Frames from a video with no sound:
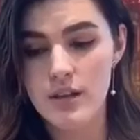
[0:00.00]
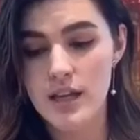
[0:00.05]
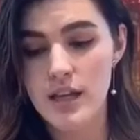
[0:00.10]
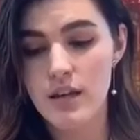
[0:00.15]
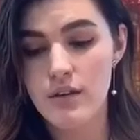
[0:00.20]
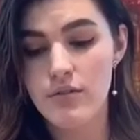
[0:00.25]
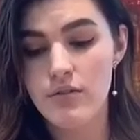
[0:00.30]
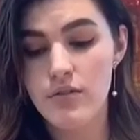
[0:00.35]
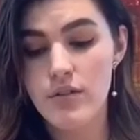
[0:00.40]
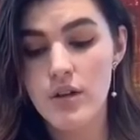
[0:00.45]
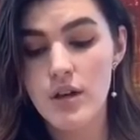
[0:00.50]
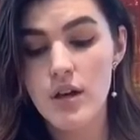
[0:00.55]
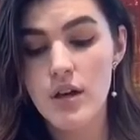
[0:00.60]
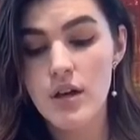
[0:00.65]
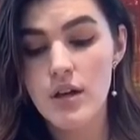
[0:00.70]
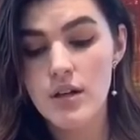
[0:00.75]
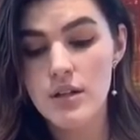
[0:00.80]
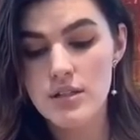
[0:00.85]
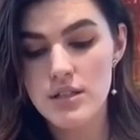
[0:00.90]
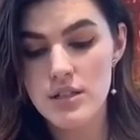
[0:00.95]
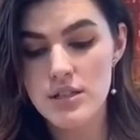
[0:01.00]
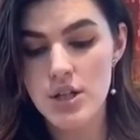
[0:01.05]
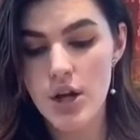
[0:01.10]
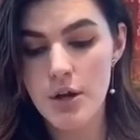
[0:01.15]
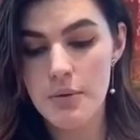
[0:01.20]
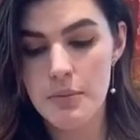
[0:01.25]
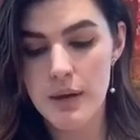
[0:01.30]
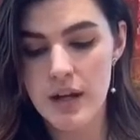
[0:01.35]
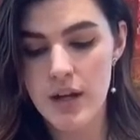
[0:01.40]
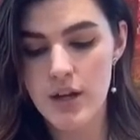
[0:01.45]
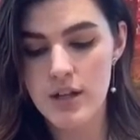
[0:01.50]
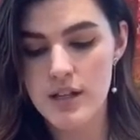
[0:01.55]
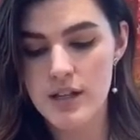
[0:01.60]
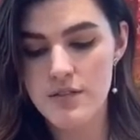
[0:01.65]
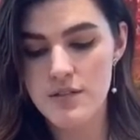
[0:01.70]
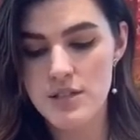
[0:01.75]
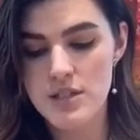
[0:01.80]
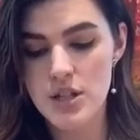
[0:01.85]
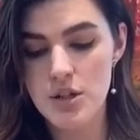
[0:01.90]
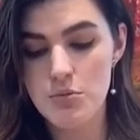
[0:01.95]
leaf. Does our bigger leaf
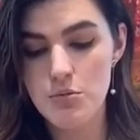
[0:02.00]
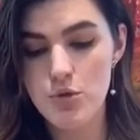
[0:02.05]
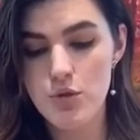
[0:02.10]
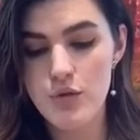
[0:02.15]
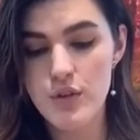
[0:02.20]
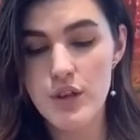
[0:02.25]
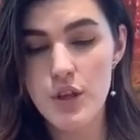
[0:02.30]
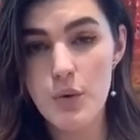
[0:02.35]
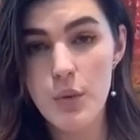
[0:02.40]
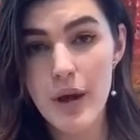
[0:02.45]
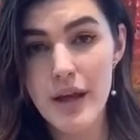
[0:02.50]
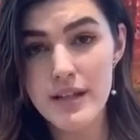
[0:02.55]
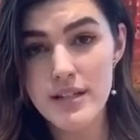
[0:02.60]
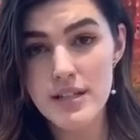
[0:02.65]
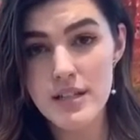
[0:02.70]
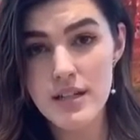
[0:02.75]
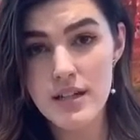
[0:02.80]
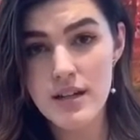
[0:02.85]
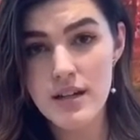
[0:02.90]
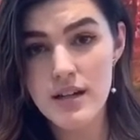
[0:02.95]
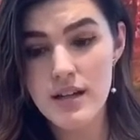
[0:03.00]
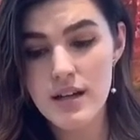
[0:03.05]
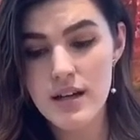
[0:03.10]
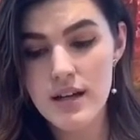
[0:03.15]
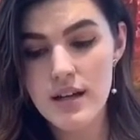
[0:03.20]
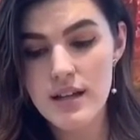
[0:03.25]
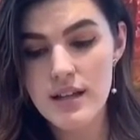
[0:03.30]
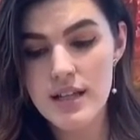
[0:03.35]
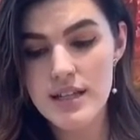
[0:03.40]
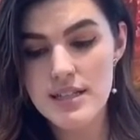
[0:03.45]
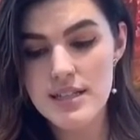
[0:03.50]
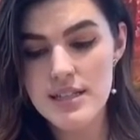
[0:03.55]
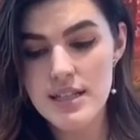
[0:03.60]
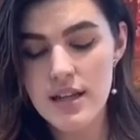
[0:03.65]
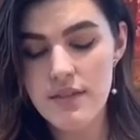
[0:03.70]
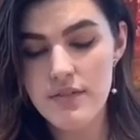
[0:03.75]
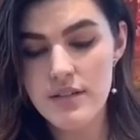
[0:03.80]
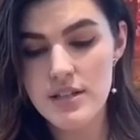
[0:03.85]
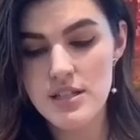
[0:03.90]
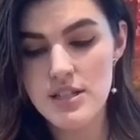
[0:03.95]
still move in the wind? Let's see
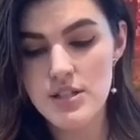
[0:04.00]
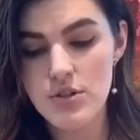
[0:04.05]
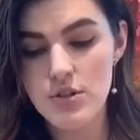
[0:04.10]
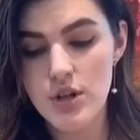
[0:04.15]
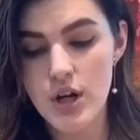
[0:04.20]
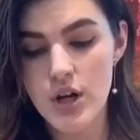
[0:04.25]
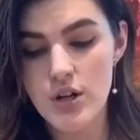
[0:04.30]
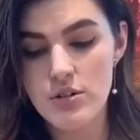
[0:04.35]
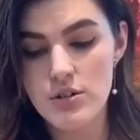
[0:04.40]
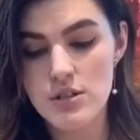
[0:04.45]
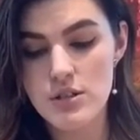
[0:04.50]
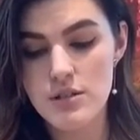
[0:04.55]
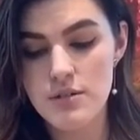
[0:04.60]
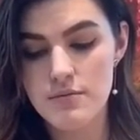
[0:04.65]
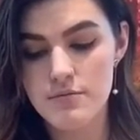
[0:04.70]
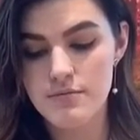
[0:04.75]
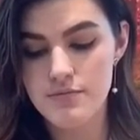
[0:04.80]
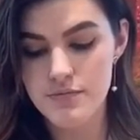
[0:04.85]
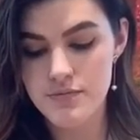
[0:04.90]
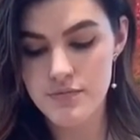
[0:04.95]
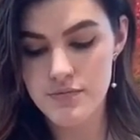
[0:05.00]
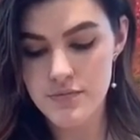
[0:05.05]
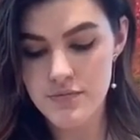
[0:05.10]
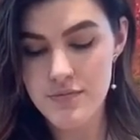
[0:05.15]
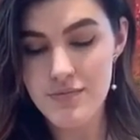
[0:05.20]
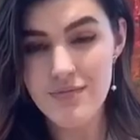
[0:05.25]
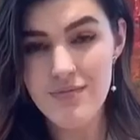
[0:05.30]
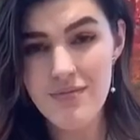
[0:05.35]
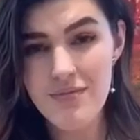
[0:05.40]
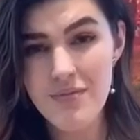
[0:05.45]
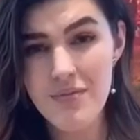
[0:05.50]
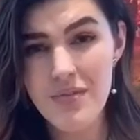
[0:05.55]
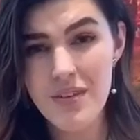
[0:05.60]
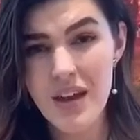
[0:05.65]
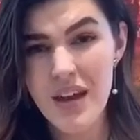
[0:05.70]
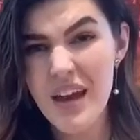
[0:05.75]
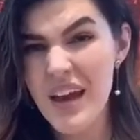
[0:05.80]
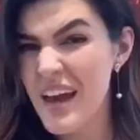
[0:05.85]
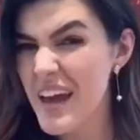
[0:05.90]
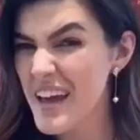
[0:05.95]
if it still goes.
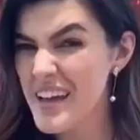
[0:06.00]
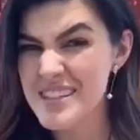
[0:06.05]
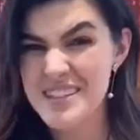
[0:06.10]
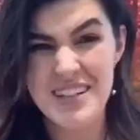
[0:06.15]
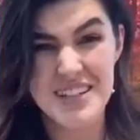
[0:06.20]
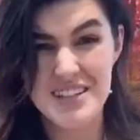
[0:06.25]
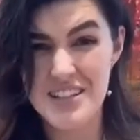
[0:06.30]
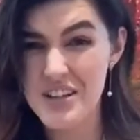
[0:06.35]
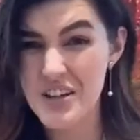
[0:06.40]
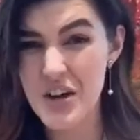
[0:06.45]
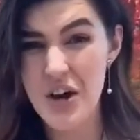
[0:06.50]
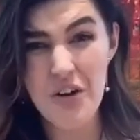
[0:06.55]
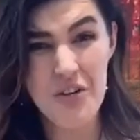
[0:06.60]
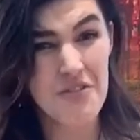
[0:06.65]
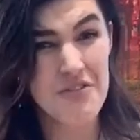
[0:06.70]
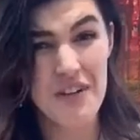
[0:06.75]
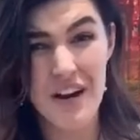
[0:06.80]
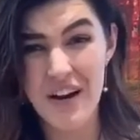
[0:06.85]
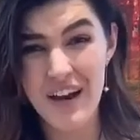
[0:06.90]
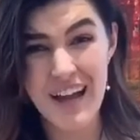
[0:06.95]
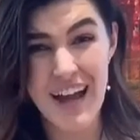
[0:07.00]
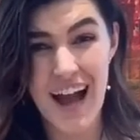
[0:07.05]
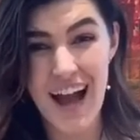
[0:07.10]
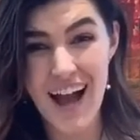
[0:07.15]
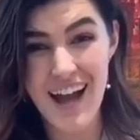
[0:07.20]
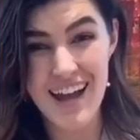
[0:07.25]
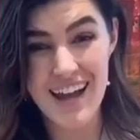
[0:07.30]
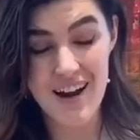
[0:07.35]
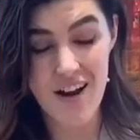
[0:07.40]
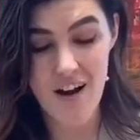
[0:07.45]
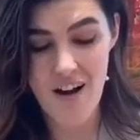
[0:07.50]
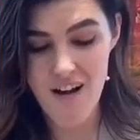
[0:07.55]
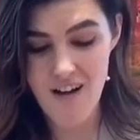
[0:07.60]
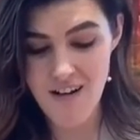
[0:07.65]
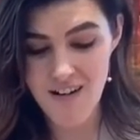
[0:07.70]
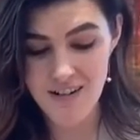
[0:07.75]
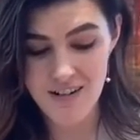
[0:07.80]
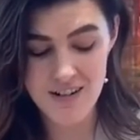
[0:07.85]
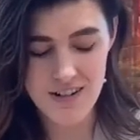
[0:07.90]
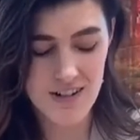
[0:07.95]
It doesn't go very high at
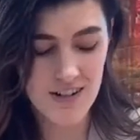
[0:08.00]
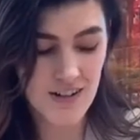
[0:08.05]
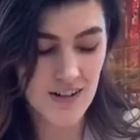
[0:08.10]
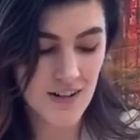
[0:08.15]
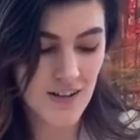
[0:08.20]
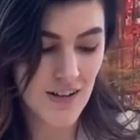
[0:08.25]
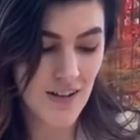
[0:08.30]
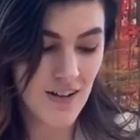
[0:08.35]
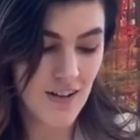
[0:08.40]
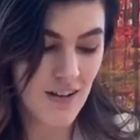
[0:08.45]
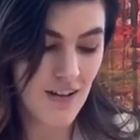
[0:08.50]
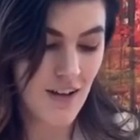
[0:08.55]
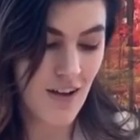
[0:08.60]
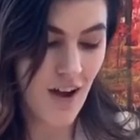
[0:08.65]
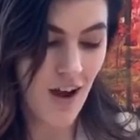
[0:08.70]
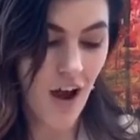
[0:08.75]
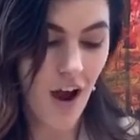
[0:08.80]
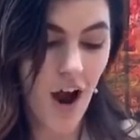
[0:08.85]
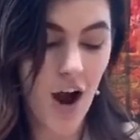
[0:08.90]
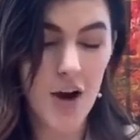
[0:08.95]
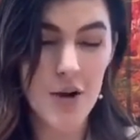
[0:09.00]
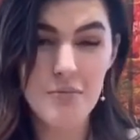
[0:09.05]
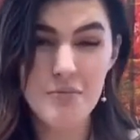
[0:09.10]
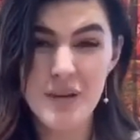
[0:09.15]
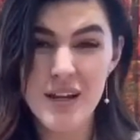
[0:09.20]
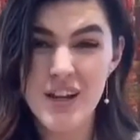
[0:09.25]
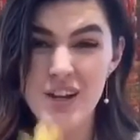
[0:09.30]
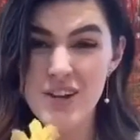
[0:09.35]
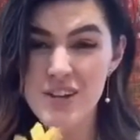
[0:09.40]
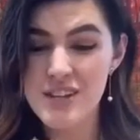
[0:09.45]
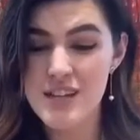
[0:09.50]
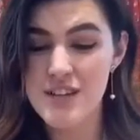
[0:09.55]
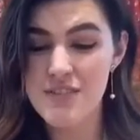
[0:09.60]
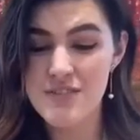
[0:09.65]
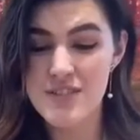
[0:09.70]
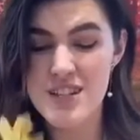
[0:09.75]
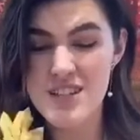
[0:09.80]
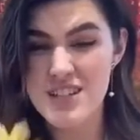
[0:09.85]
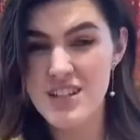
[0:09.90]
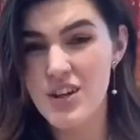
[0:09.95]
all. Our bigger leaf
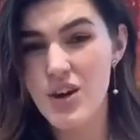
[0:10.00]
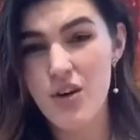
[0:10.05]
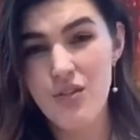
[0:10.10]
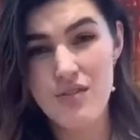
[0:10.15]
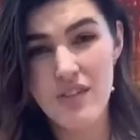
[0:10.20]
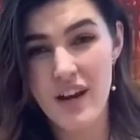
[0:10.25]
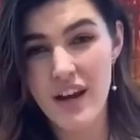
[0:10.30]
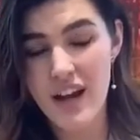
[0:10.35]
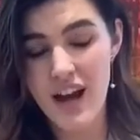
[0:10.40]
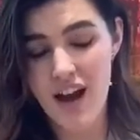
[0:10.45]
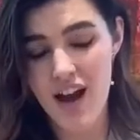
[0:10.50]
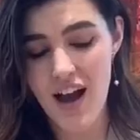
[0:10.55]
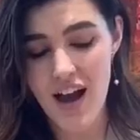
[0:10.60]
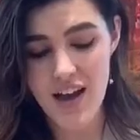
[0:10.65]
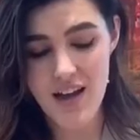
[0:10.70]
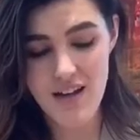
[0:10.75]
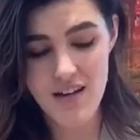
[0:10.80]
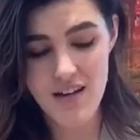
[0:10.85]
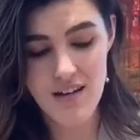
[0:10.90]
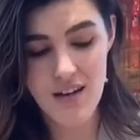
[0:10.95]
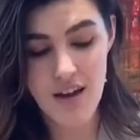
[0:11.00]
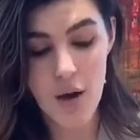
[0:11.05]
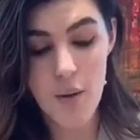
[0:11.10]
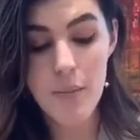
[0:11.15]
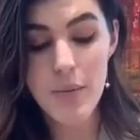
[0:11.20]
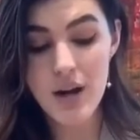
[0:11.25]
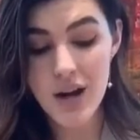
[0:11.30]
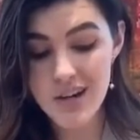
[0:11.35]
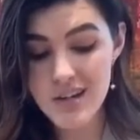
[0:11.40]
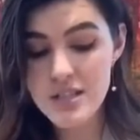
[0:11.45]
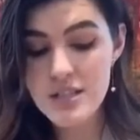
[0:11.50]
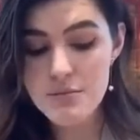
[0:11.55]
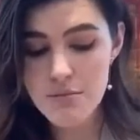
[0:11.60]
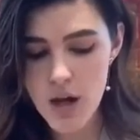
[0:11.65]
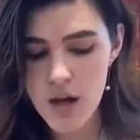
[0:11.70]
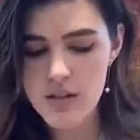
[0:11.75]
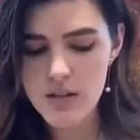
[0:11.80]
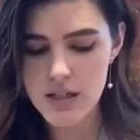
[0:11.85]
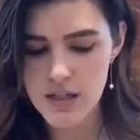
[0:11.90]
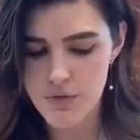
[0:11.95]
doesn't go very high, but our
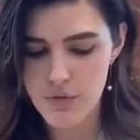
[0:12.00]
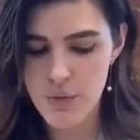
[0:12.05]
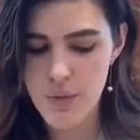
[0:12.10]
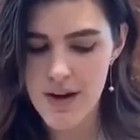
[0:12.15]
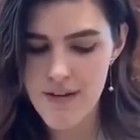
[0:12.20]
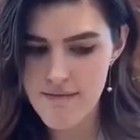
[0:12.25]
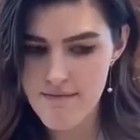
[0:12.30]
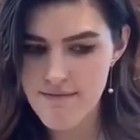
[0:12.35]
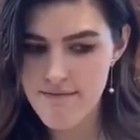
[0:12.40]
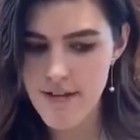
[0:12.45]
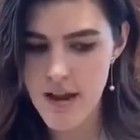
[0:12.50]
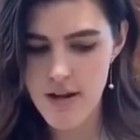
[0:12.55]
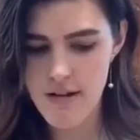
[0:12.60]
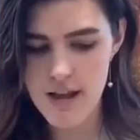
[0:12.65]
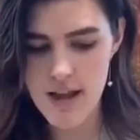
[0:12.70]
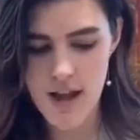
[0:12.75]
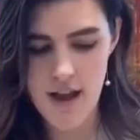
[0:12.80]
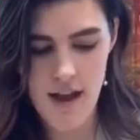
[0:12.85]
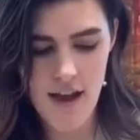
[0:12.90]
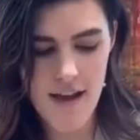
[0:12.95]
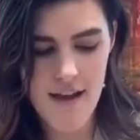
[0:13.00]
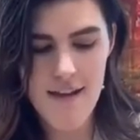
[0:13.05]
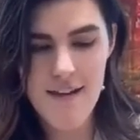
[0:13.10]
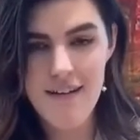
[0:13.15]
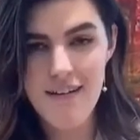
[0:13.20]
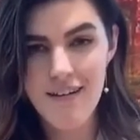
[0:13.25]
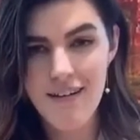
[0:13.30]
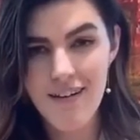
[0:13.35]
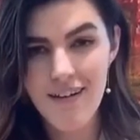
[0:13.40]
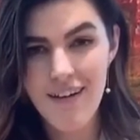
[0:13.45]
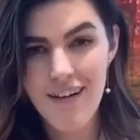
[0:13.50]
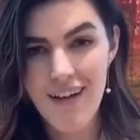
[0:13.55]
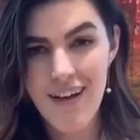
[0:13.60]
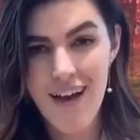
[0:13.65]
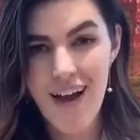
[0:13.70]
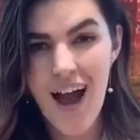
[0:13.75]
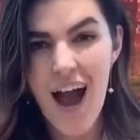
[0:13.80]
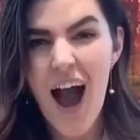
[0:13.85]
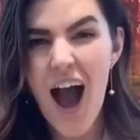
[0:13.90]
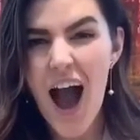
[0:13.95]
small leaf went very
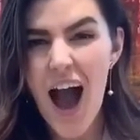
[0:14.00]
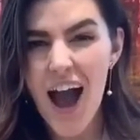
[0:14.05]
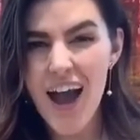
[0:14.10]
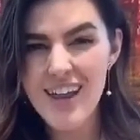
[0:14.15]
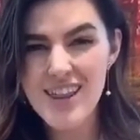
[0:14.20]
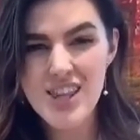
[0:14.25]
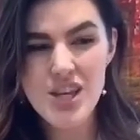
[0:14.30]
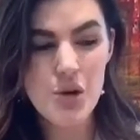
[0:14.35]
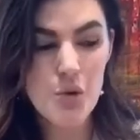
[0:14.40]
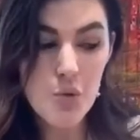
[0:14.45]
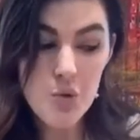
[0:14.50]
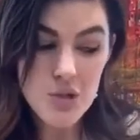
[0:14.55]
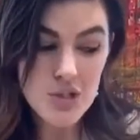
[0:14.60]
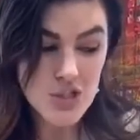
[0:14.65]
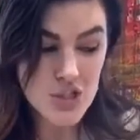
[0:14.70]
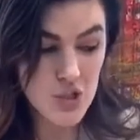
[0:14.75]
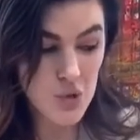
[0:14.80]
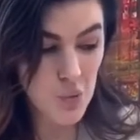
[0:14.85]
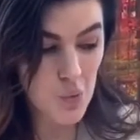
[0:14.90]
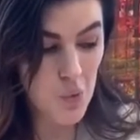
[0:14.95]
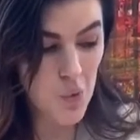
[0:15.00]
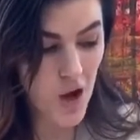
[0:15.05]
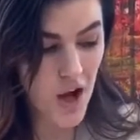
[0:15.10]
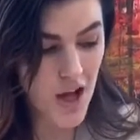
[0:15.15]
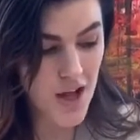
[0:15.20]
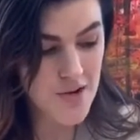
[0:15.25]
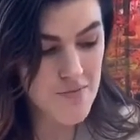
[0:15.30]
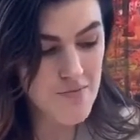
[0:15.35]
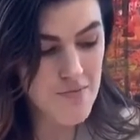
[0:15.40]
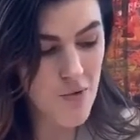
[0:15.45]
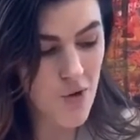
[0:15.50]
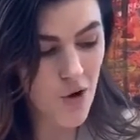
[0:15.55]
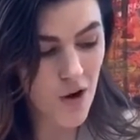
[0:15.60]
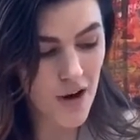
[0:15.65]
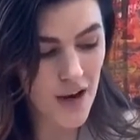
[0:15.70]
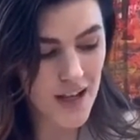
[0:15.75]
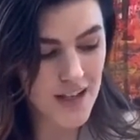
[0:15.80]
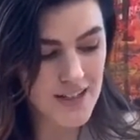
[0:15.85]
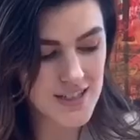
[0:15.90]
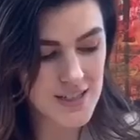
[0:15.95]
high. I think we'll do one more
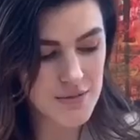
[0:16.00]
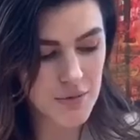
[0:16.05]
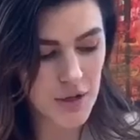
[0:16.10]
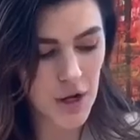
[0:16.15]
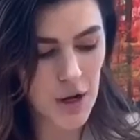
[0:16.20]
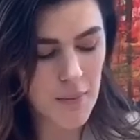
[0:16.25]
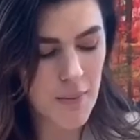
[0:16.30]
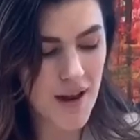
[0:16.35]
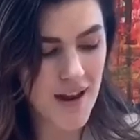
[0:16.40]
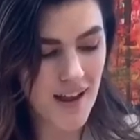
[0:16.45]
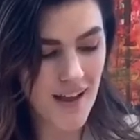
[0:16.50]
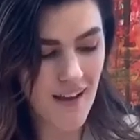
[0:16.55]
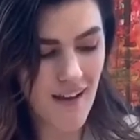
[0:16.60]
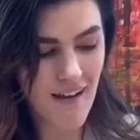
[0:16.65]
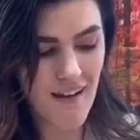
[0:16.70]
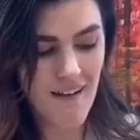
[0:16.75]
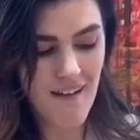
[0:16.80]
experiment here.